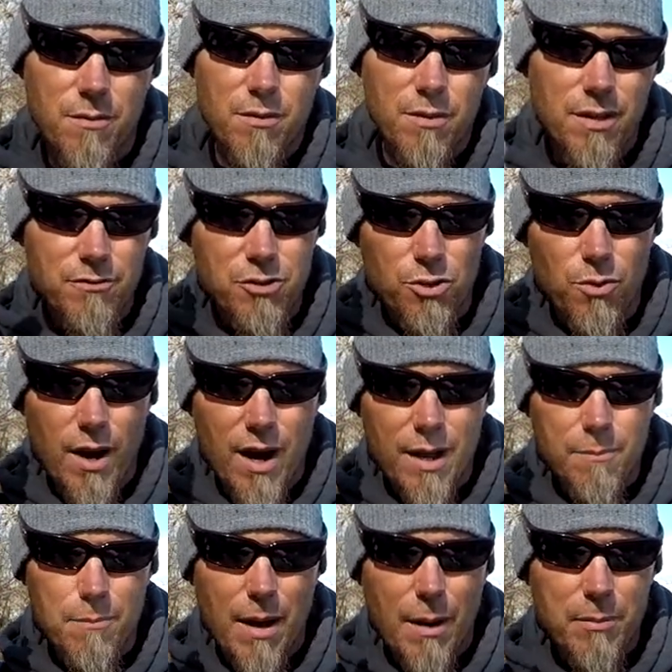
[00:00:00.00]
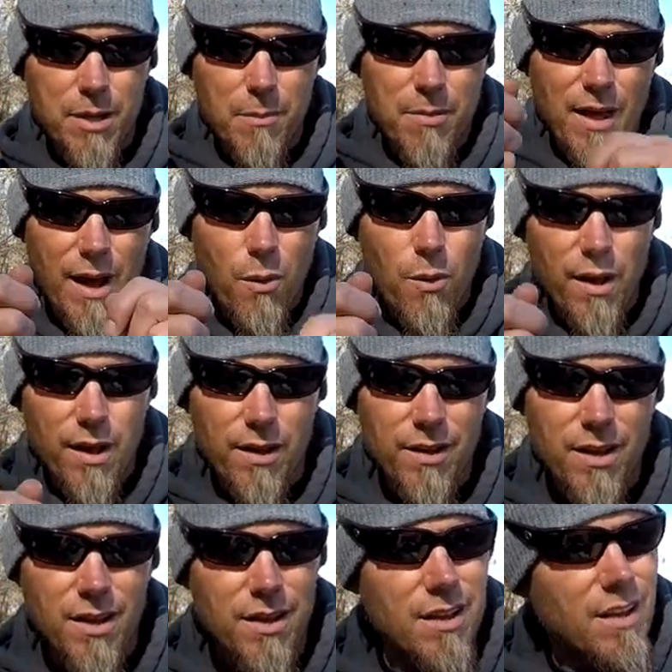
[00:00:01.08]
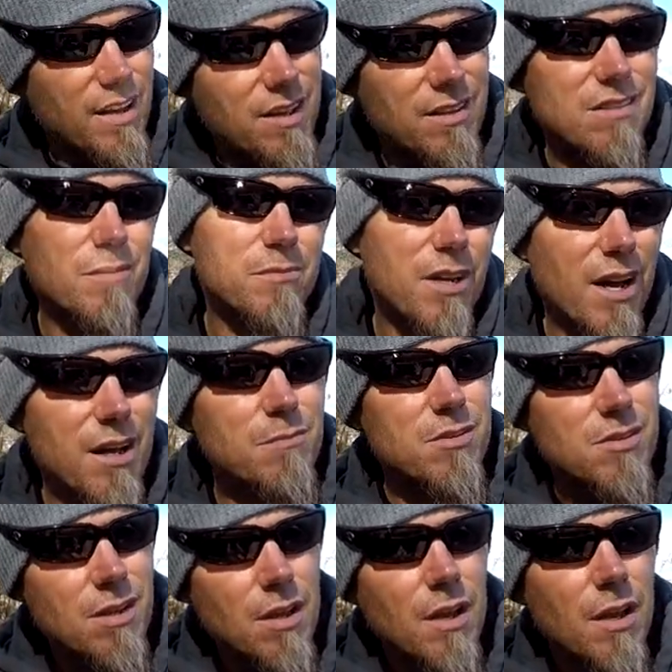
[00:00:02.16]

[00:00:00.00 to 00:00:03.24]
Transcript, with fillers: lift your rod, pop it up that way. And sometimes